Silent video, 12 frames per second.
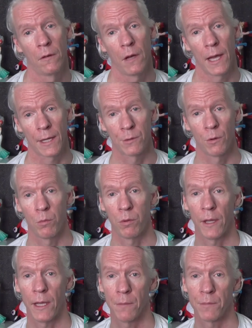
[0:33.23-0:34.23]
actual
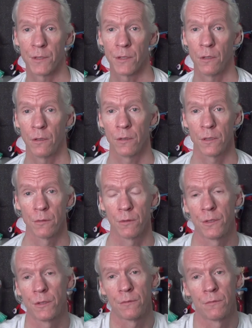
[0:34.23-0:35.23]
play episodes,
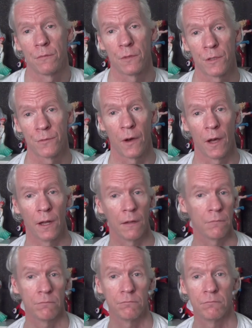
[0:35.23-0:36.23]
which is fun,
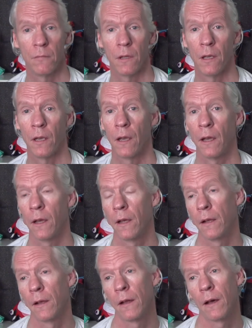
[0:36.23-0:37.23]

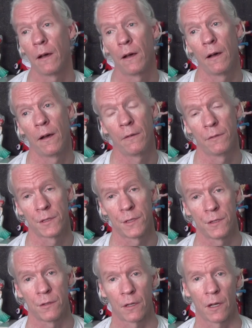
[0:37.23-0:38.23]
and I've
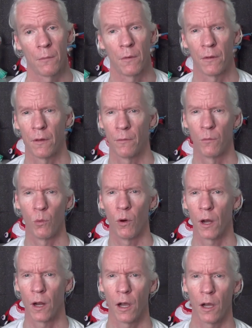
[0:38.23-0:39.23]
listened to a couple of
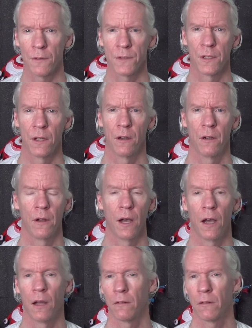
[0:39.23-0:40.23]
one-offs that are
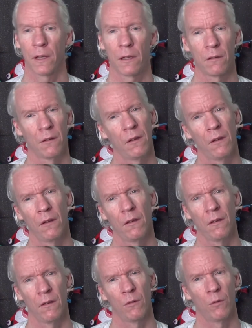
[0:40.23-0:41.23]
not like
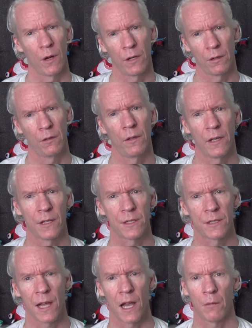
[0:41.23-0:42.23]
regularly
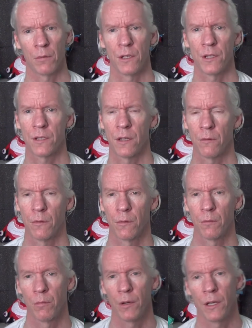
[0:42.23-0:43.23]
established that were
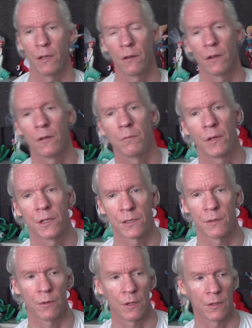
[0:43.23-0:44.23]
pretty good because
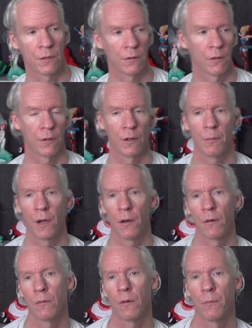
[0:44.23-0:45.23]
I wanted to learn
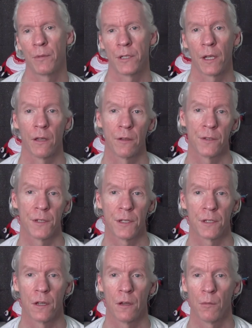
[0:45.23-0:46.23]
about a particular
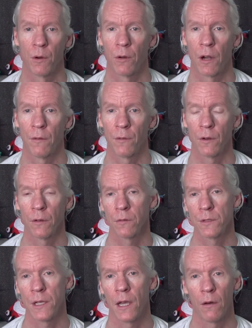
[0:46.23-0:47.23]
system or whatever,
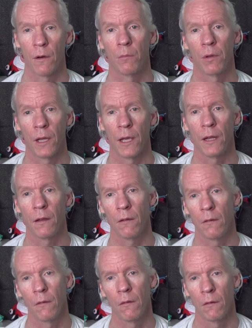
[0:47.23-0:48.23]
see how it played,
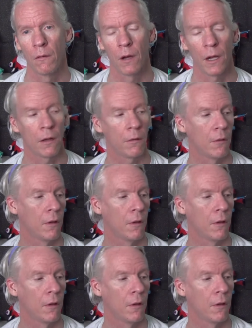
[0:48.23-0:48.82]
right?